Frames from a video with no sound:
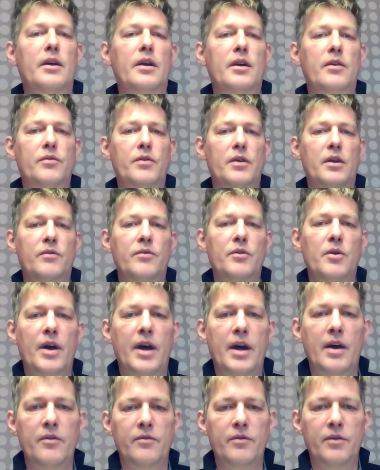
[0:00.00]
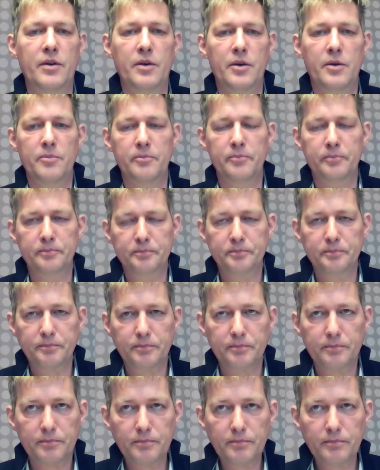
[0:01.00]
if you have a
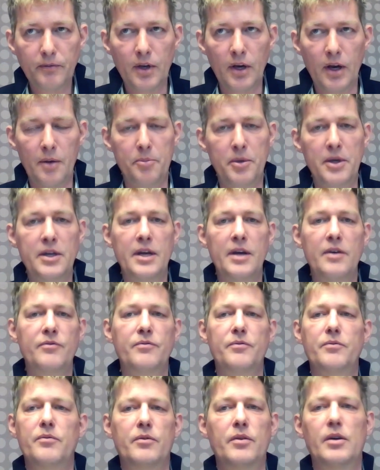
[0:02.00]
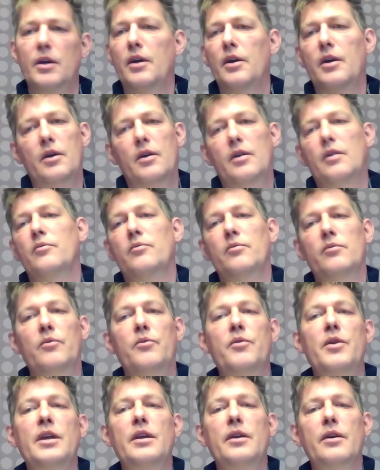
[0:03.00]
PDF
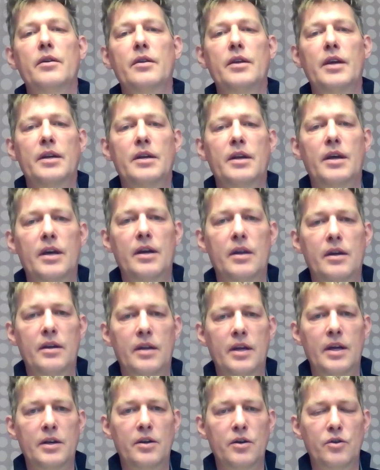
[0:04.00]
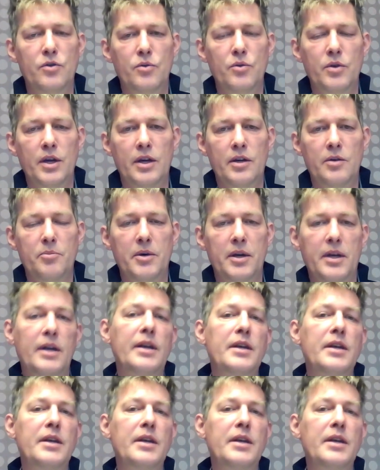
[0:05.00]
reader that can do that. But at